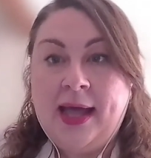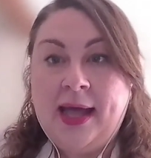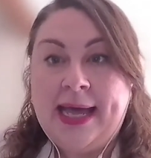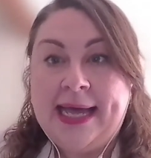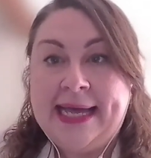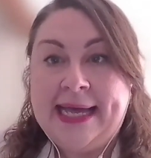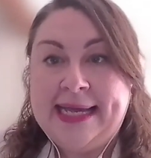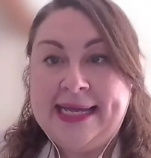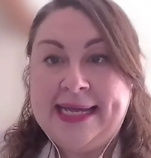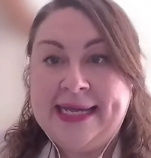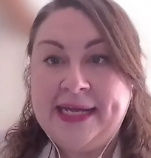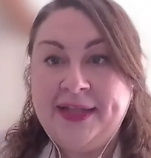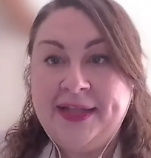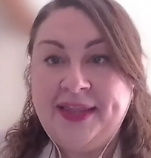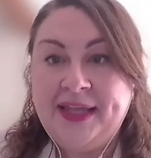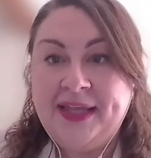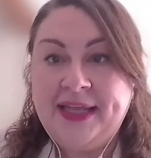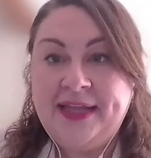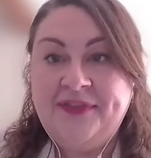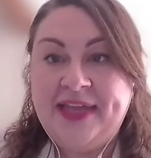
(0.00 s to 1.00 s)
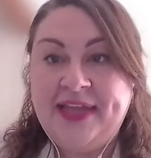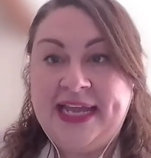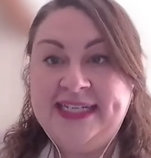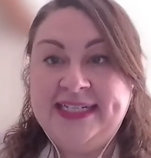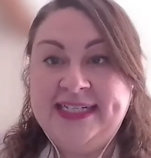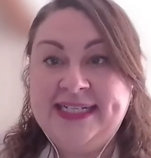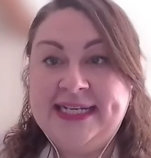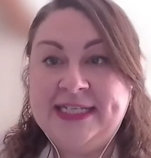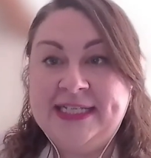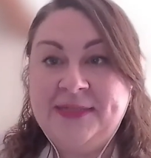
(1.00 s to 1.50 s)
If the
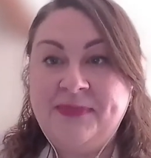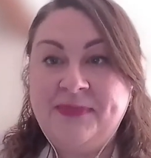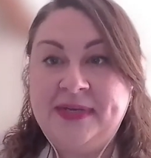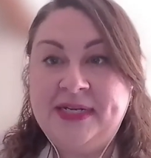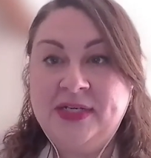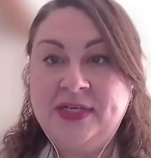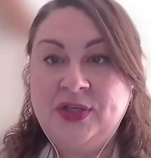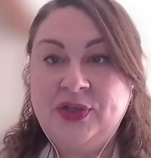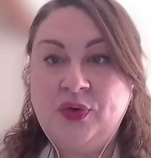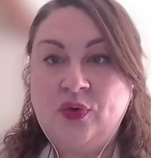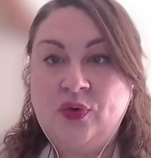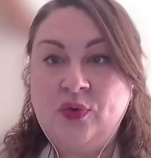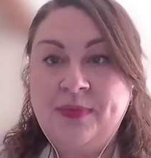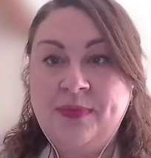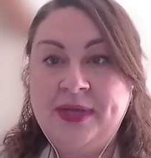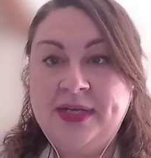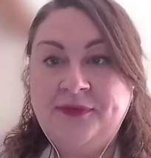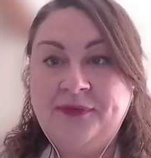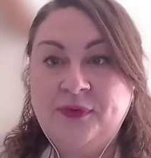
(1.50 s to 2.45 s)
entity has been dormant